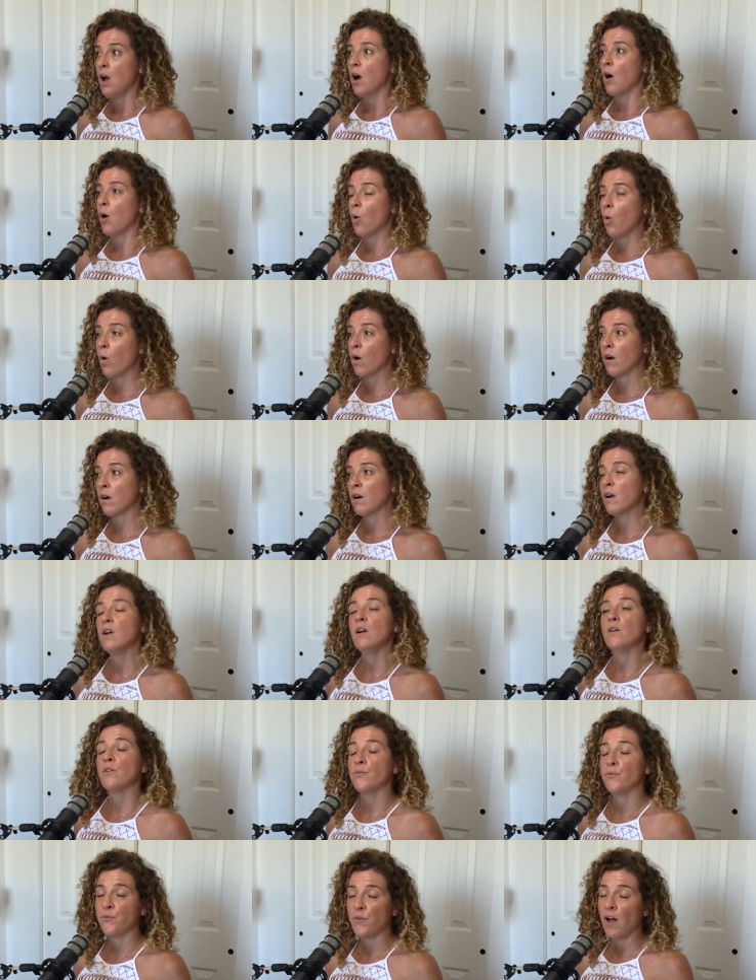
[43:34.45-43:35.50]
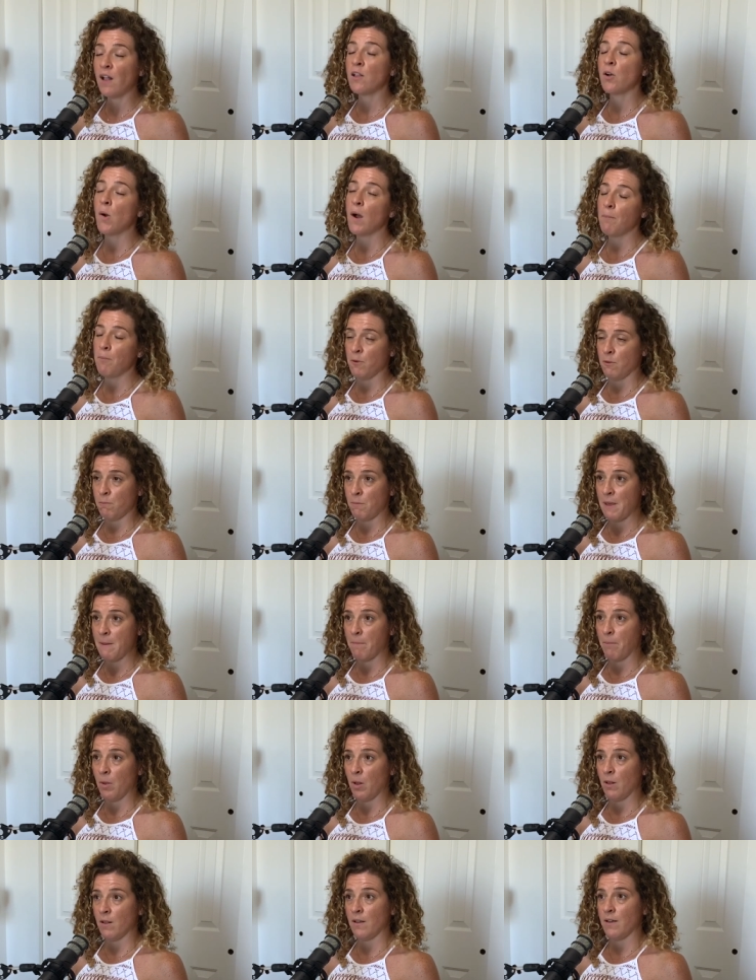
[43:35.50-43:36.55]
or follow up with
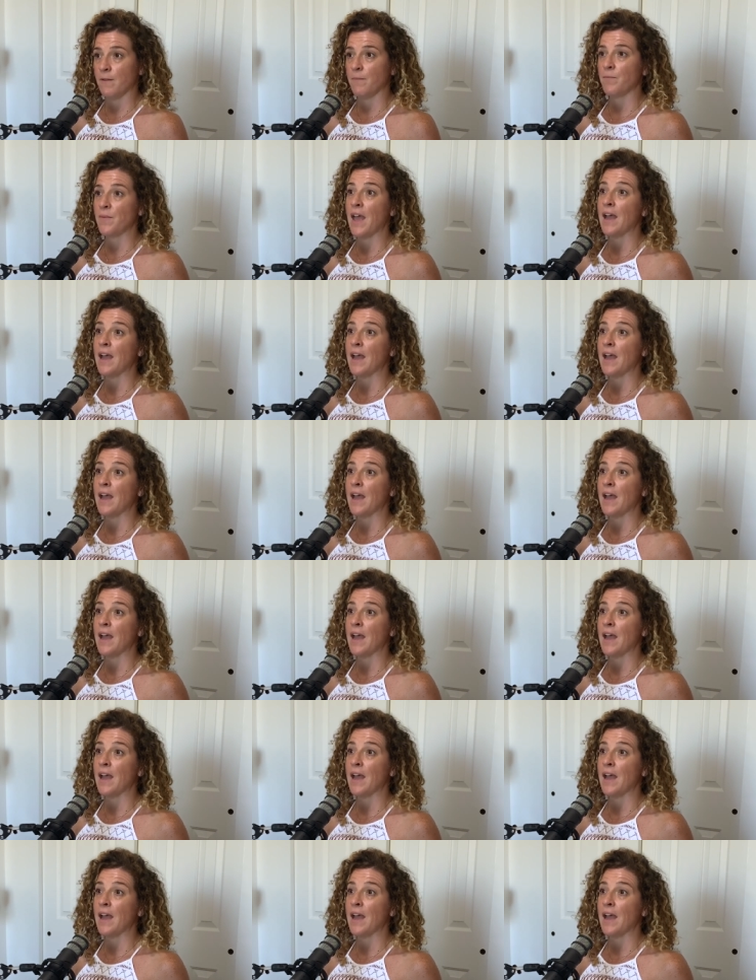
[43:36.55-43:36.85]
people. Yep.